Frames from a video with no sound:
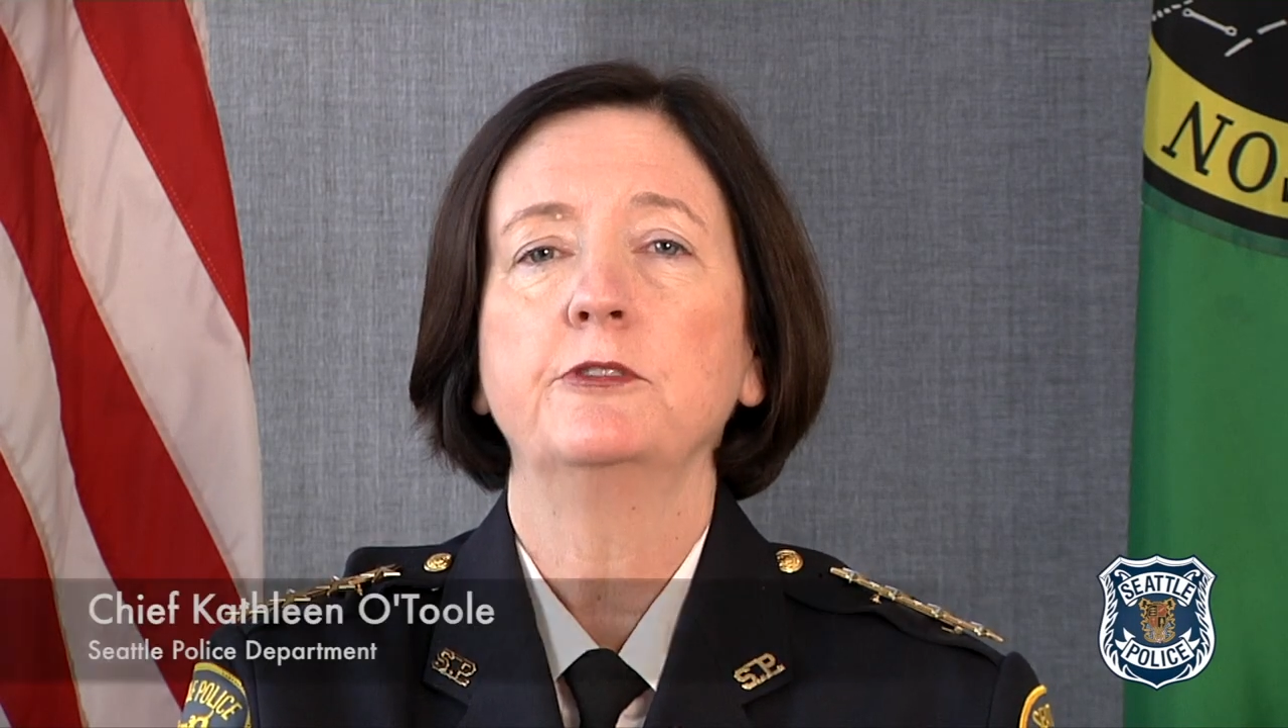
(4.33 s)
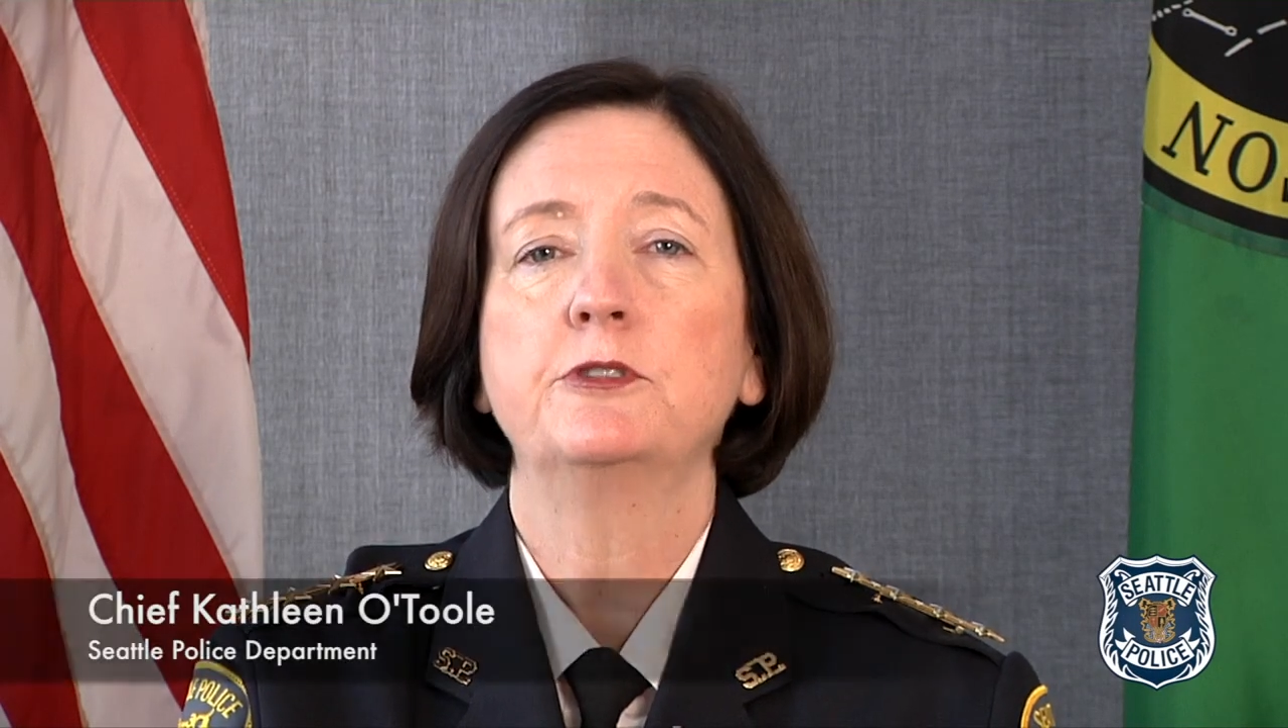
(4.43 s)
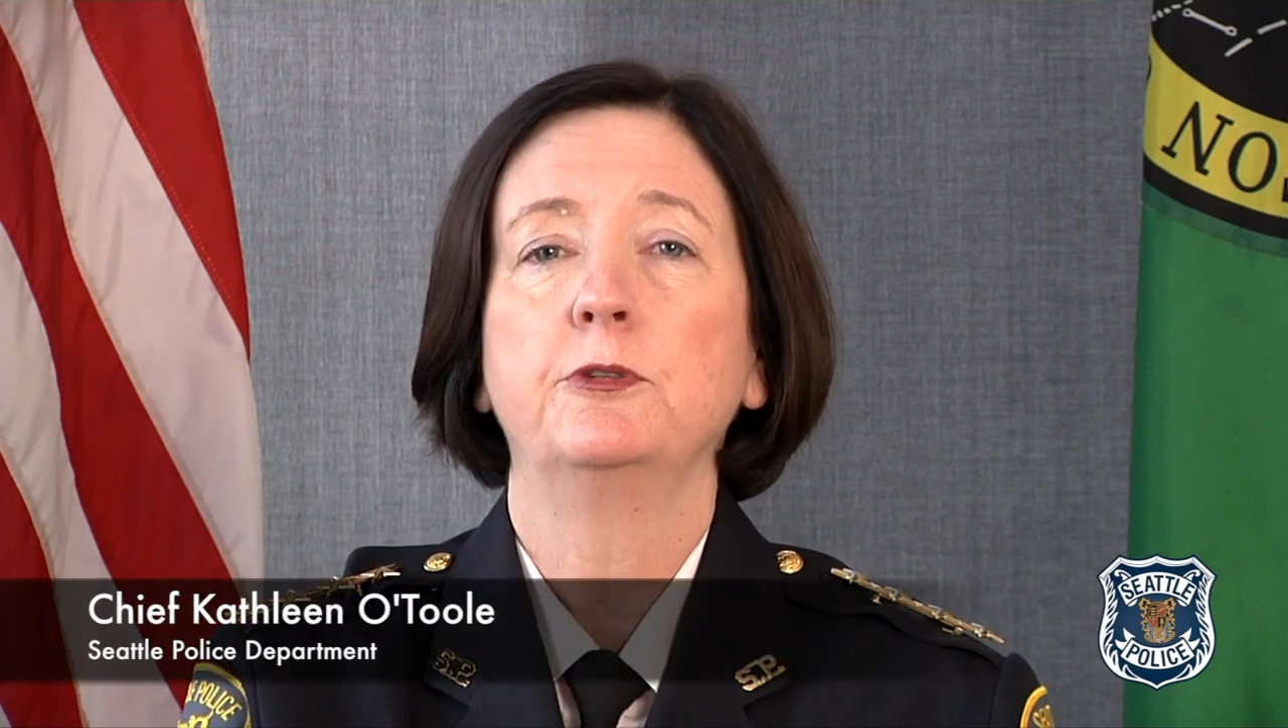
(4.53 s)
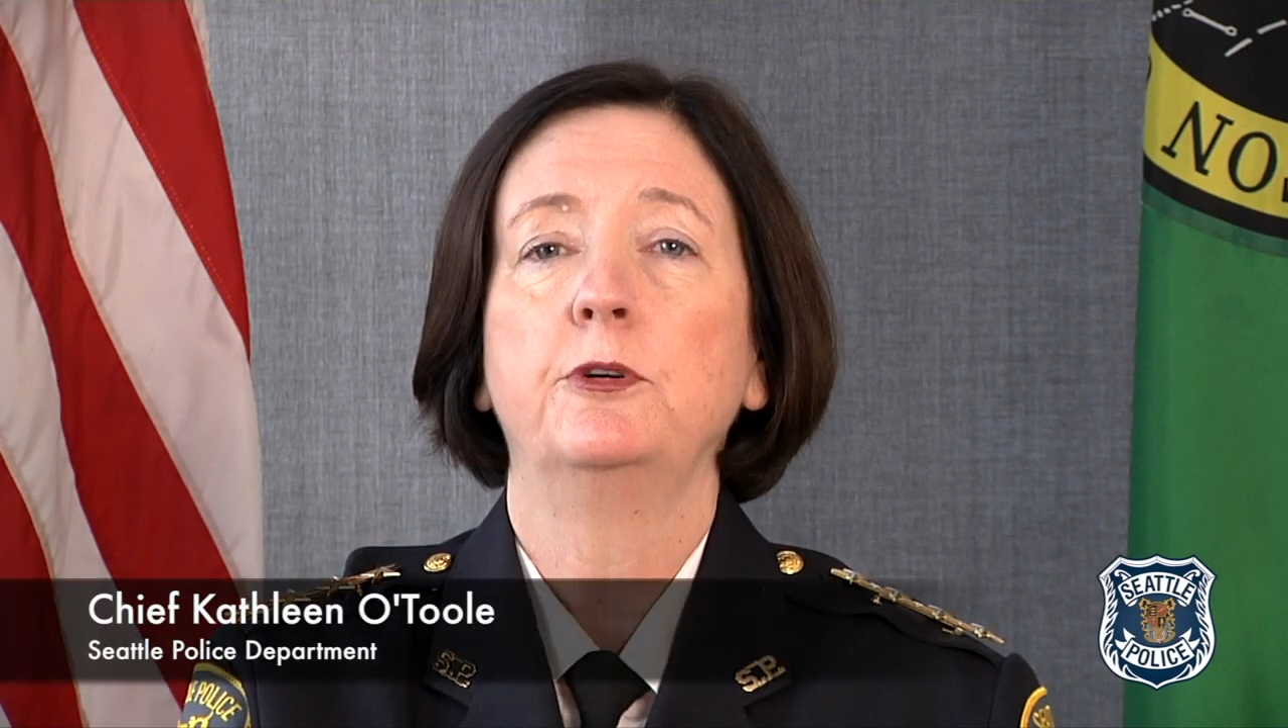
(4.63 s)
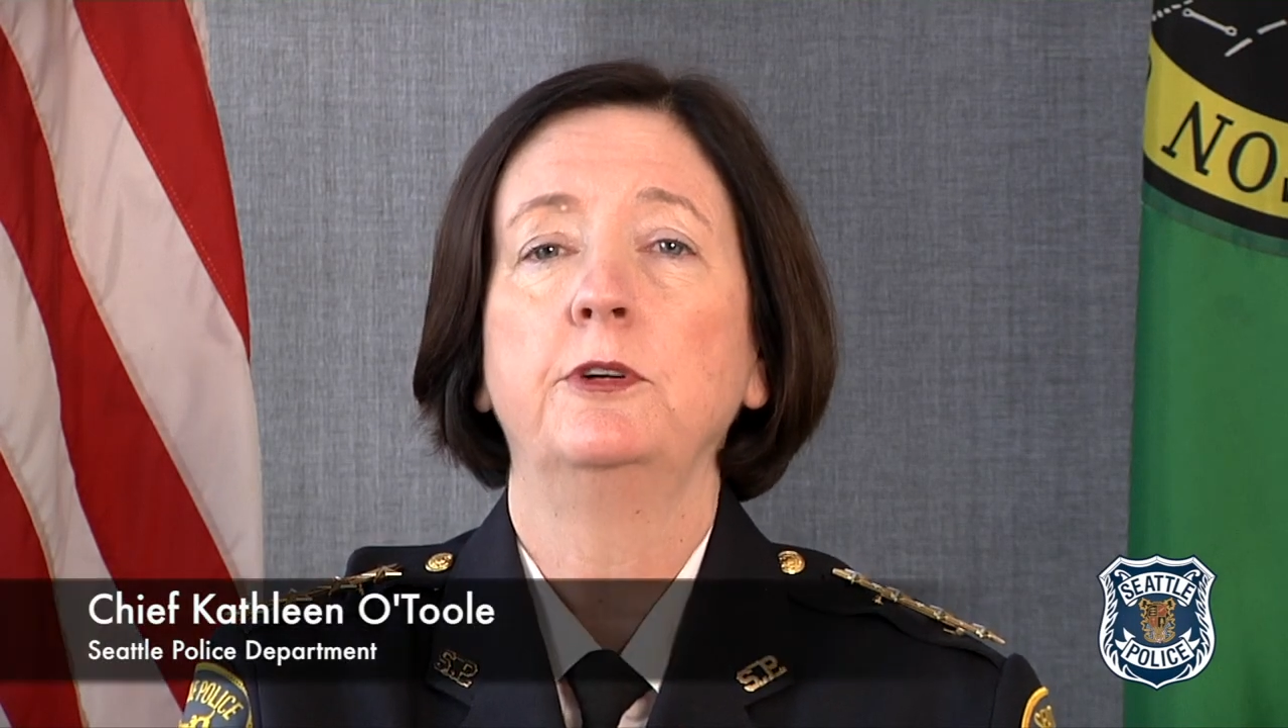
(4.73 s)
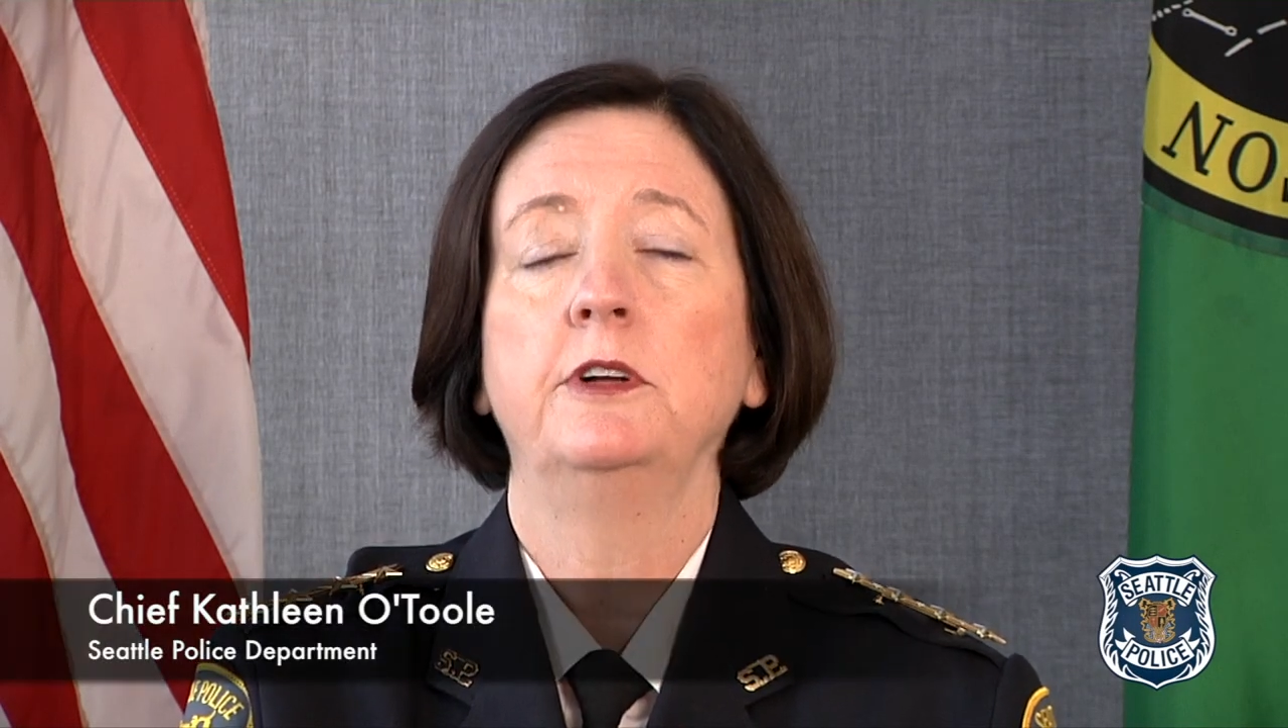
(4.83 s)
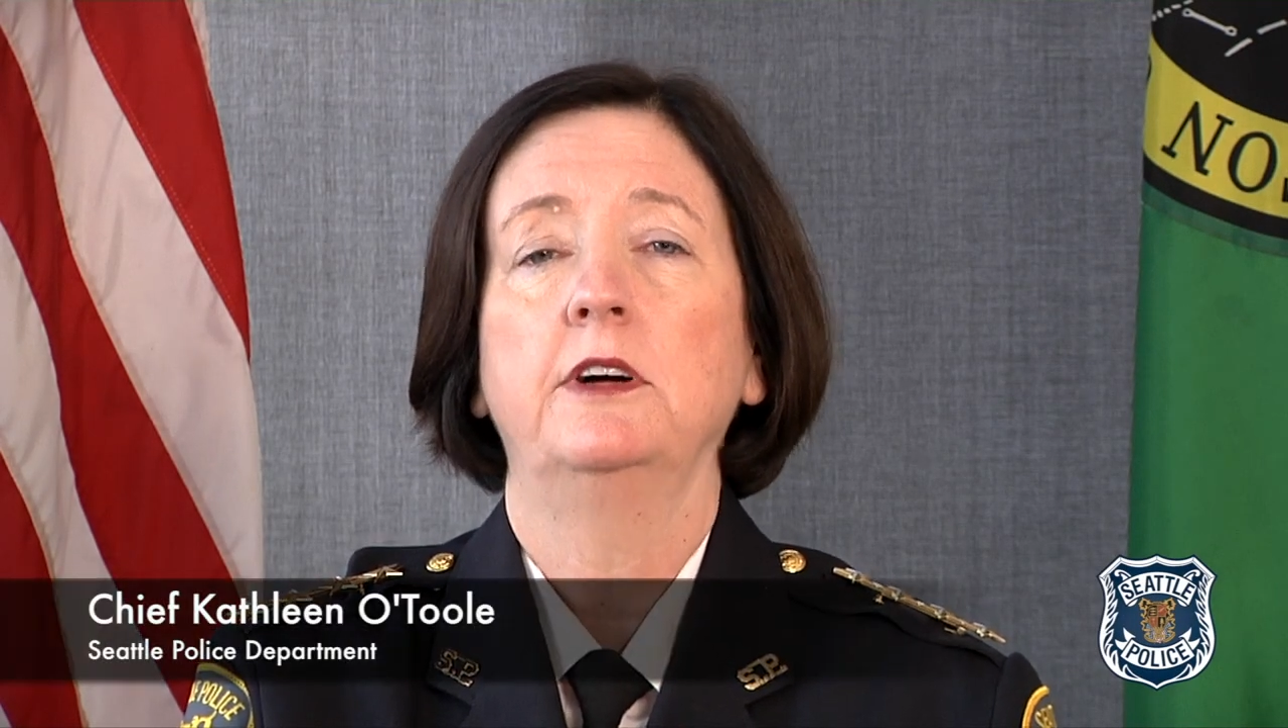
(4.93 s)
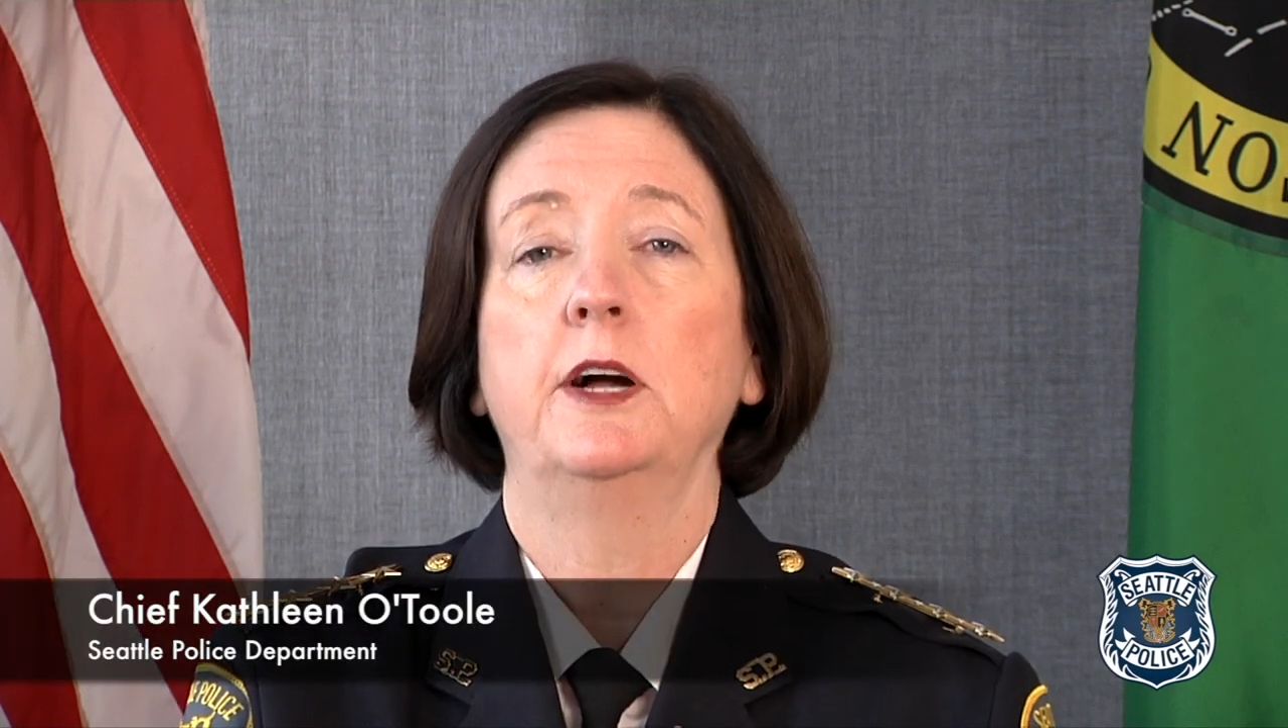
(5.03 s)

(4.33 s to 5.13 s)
O'Toole.